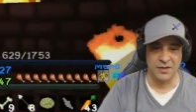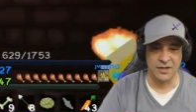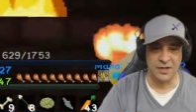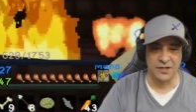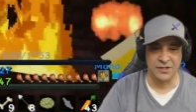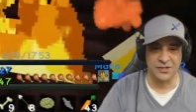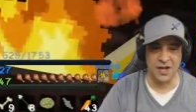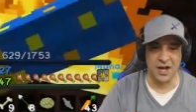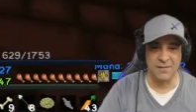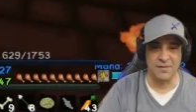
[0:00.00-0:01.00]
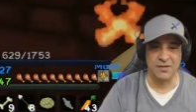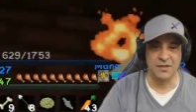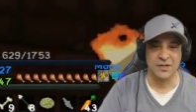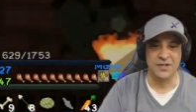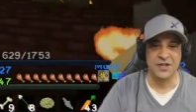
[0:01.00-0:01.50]
Get up.
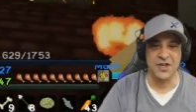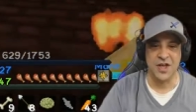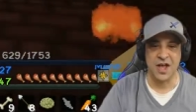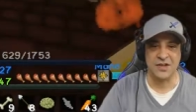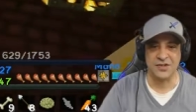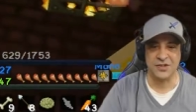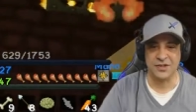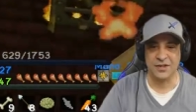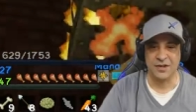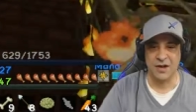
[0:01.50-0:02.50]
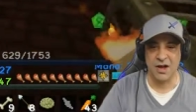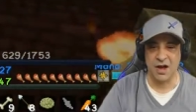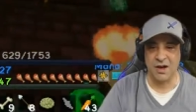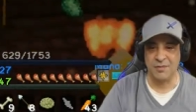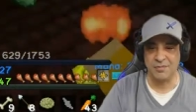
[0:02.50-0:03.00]
Yes.
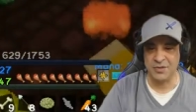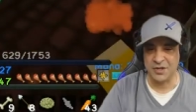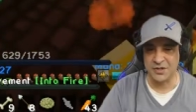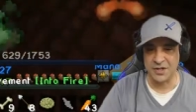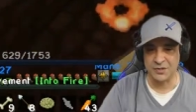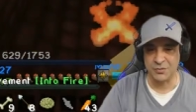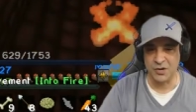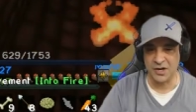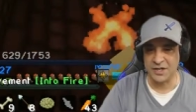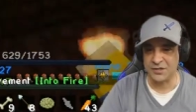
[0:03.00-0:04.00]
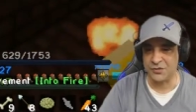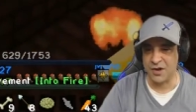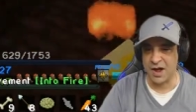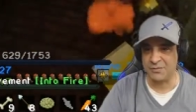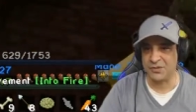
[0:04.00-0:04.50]
Oh, look at this. What he
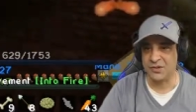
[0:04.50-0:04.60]
dropped.